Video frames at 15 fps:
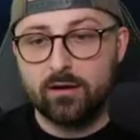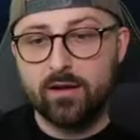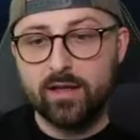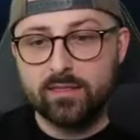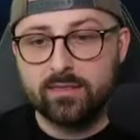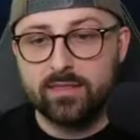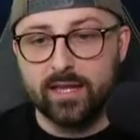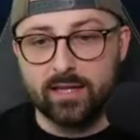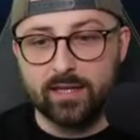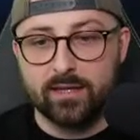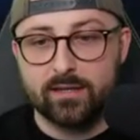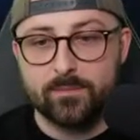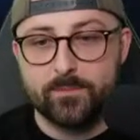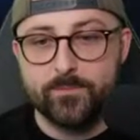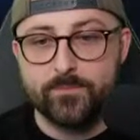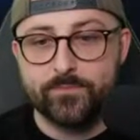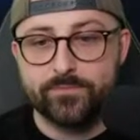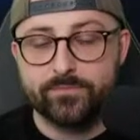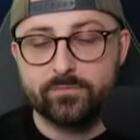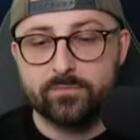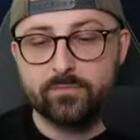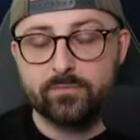I think
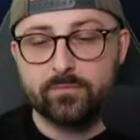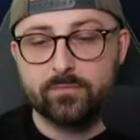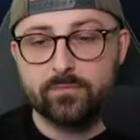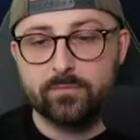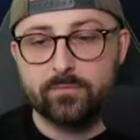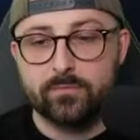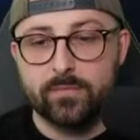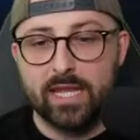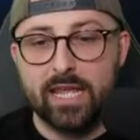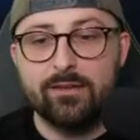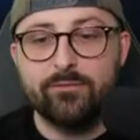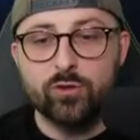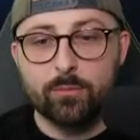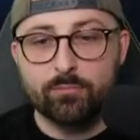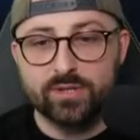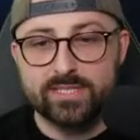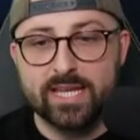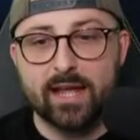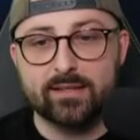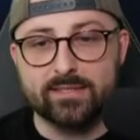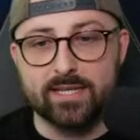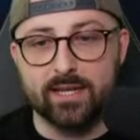if you're
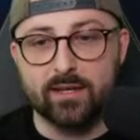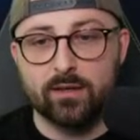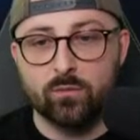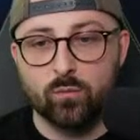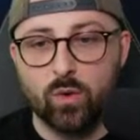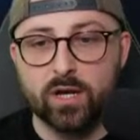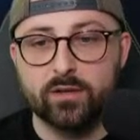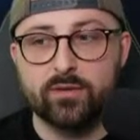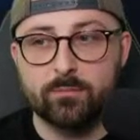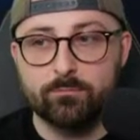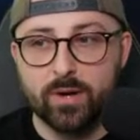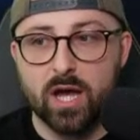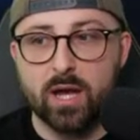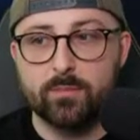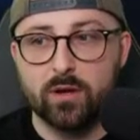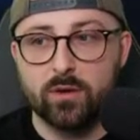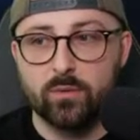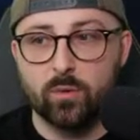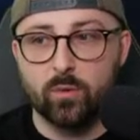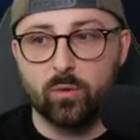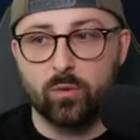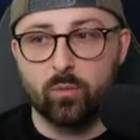protecting one of
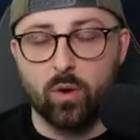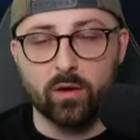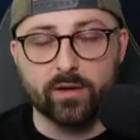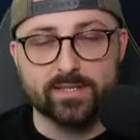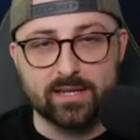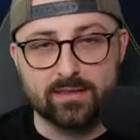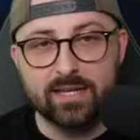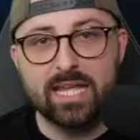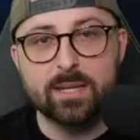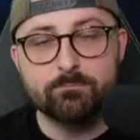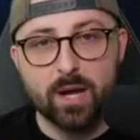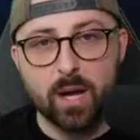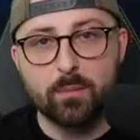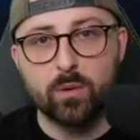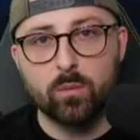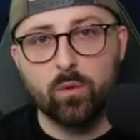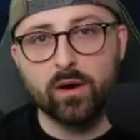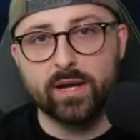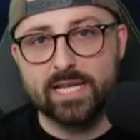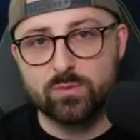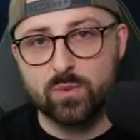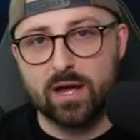Mbeumo or Watkins, I think Mbeumo and
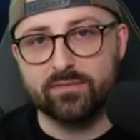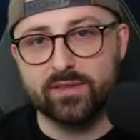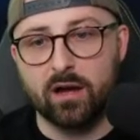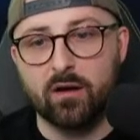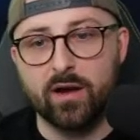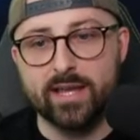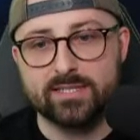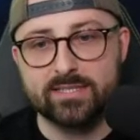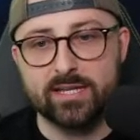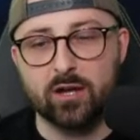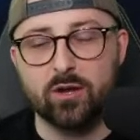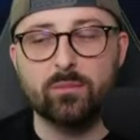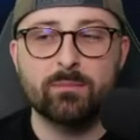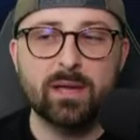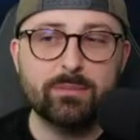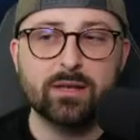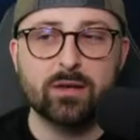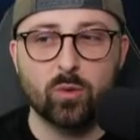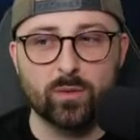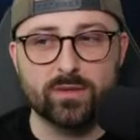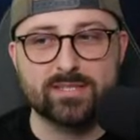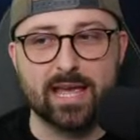Watkins will have the highest DO, maybe
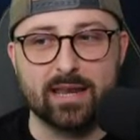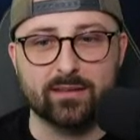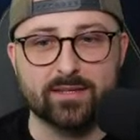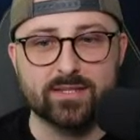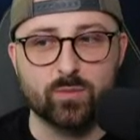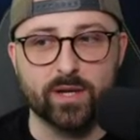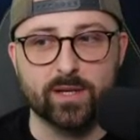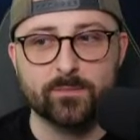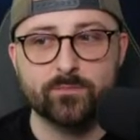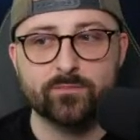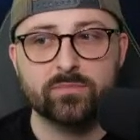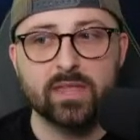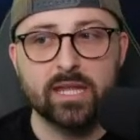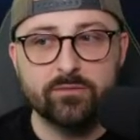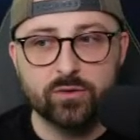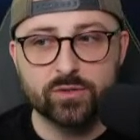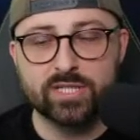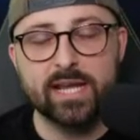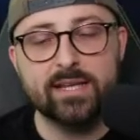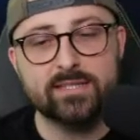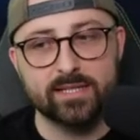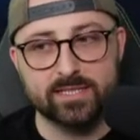along with Salah this week. If you're
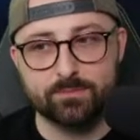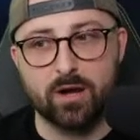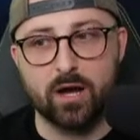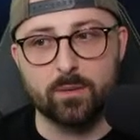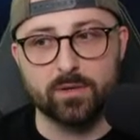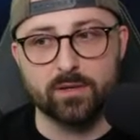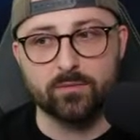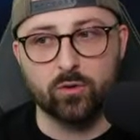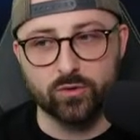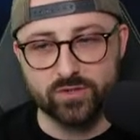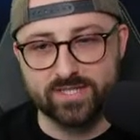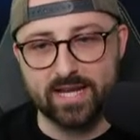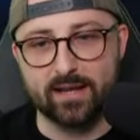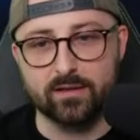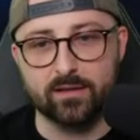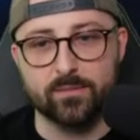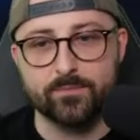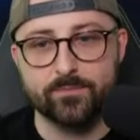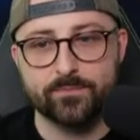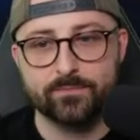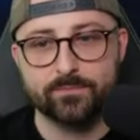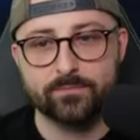chasing, it's Palmer or Saka.